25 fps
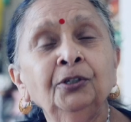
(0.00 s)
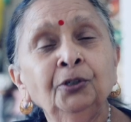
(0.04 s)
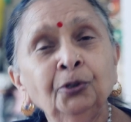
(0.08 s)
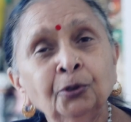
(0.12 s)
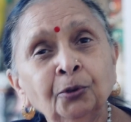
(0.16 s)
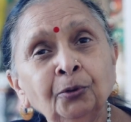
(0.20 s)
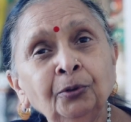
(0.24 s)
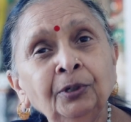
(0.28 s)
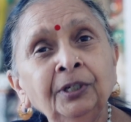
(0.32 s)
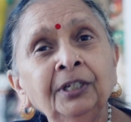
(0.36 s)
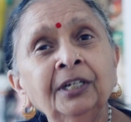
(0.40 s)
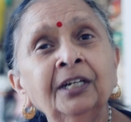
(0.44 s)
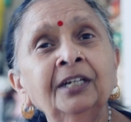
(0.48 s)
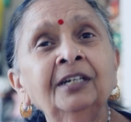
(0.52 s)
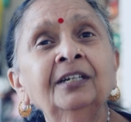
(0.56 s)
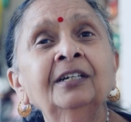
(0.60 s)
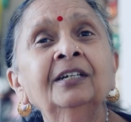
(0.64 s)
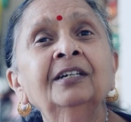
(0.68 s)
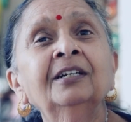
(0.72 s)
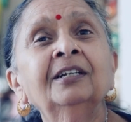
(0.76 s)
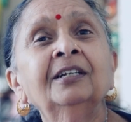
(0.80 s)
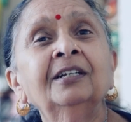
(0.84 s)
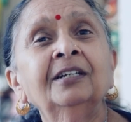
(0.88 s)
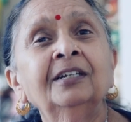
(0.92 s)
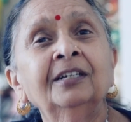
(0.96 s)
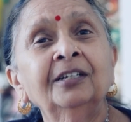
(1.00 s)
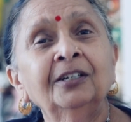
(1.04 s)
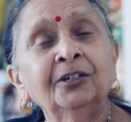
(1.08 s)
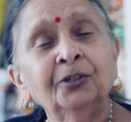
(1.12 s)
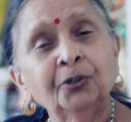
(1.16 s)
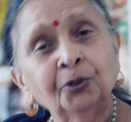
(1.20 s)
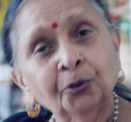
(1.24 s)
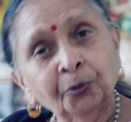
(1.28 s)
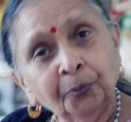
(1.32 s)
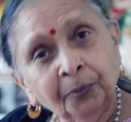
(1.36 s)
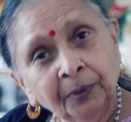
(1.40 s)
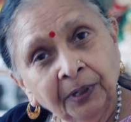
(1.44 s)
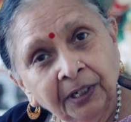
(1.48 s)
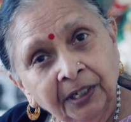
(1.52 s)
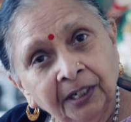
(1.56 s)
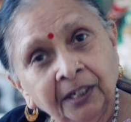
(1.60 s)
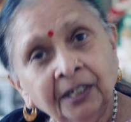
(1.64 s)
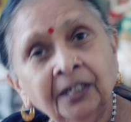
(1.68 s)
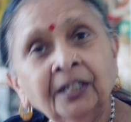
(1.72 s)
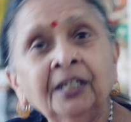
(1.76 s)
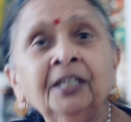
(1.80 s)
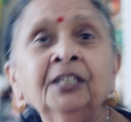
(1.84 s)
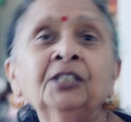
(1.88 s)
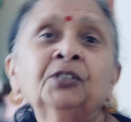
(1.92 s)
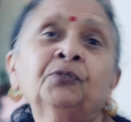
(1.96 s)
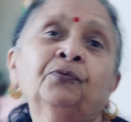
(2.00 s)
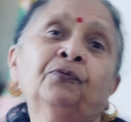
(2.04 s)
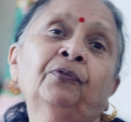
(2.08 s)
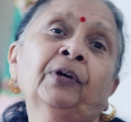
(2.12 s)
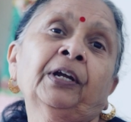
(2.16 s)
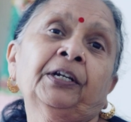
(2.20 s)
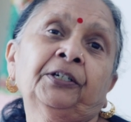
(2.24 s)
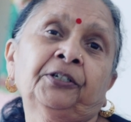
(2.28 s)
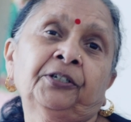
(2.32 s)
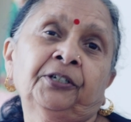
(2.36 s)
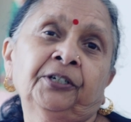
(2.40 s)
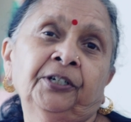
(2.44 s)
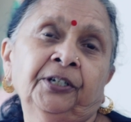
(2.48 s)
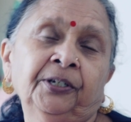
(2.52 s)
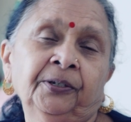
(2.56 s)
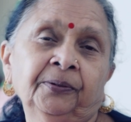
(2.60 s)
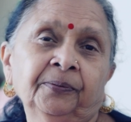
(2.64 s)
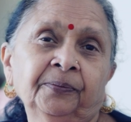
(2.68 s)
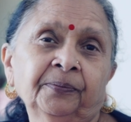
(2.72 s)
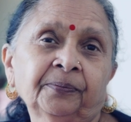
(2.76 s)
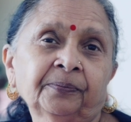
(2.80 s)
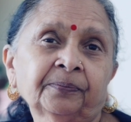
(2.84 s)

union to be in his factory.